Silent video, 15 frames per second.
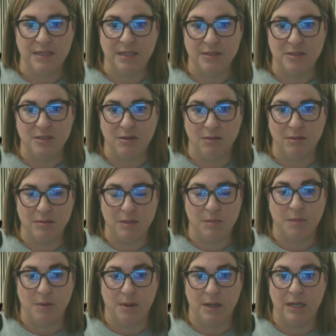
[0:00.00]
And so
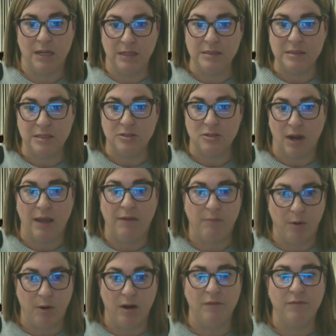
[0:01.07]
support needs to drive
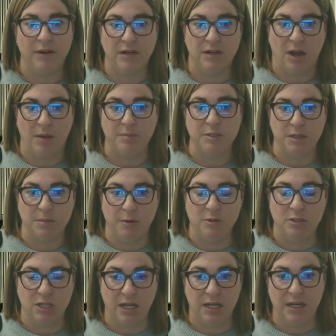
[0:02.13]
more of an adoption
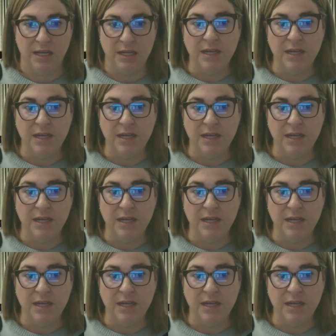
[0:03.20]
motion.